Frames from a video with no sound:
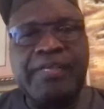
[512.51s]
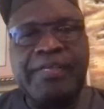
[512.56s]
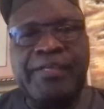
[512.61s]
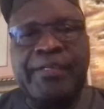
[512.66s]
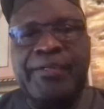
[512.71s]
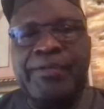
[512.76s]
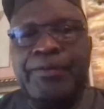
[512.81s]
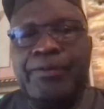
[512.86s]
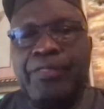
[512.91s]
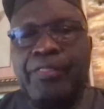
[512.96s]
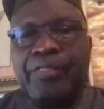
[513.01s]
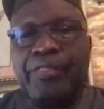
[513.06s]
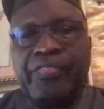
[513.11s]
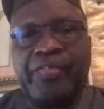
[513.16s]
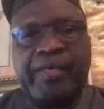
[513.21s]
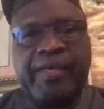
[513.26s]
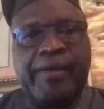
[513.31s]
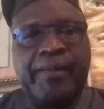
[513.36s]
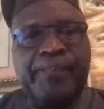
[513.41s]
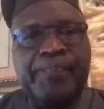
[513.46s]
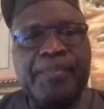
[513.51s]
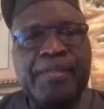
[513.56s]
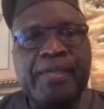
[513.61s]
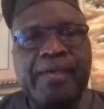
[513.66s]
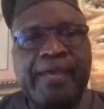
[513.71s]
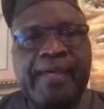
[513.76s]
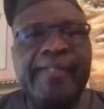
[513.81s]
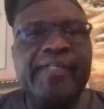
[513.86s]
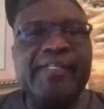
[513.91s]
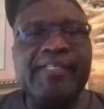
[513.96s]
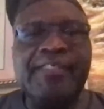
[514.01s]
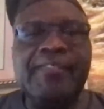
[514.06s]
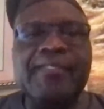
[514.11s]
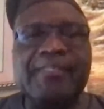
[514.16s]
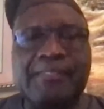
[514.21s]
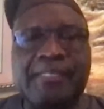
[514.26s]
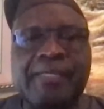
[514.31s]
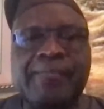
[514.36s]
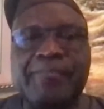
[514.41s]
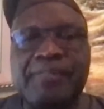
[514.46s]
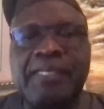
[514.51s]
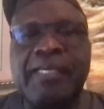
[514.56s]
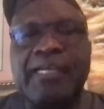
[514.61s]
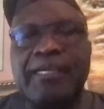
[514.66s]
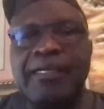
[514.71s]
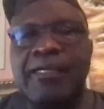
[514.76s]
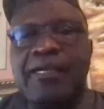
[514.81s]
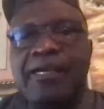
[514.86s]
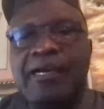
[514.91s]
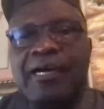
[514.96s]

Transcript: you know, there. And he did the same thing